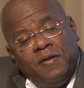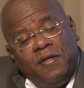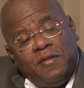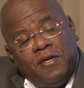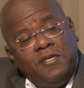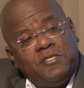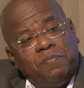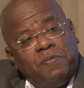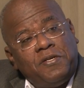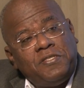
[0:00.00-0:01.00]
increased
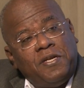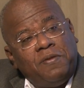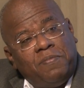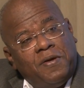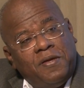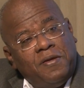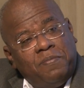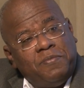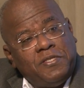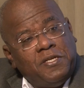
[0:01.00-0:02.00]
the pass rate by
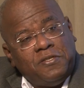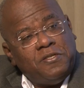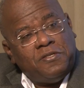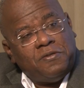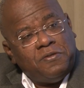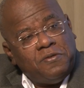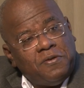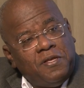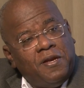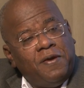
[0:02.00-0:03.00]
a percentage or
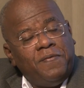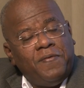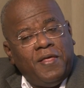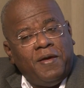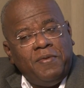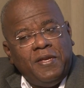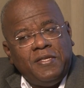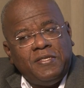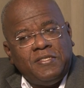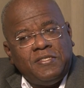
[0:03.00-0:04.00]
two, you know. I mean,
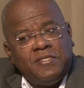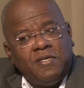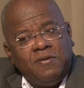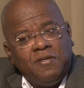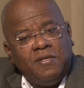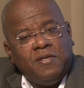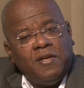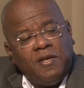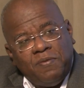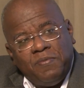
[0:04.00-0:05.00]
it is so
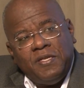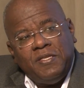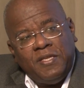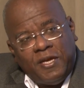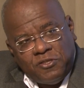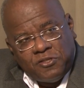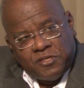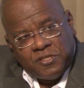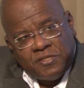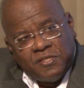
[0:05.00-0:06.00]
incredibly
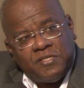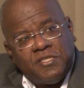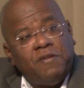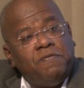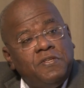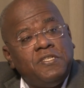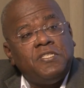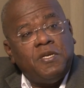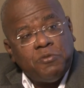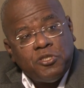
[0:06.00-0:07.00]
dangerous, the
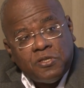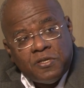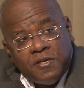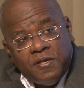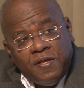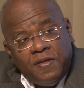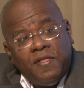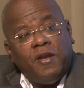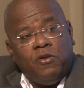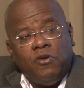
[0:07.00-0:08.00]
self-deception.
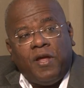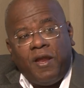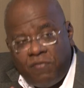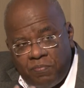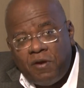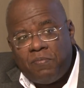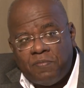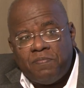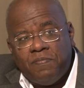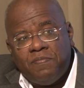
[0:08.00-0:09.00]
You know, you can have a
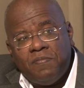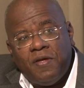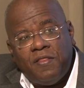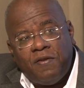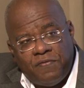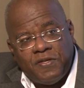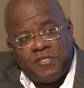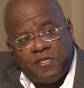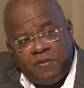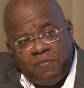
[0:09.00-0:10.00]
problem and then
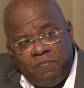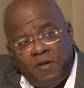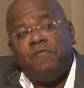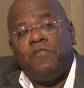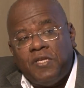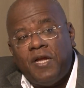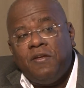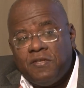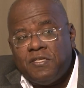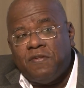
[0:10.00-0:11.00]
fix it. But if you're
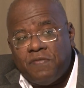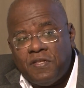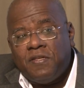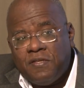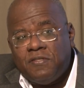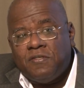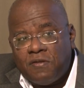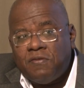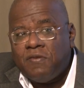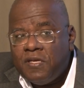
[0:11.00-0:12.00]
telling yourself that it's
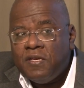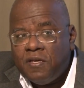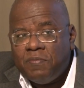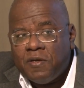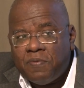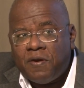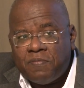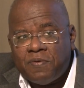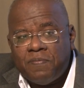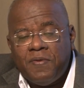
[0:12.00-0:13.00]
not really a big
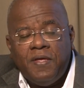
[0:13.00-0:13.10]
problem,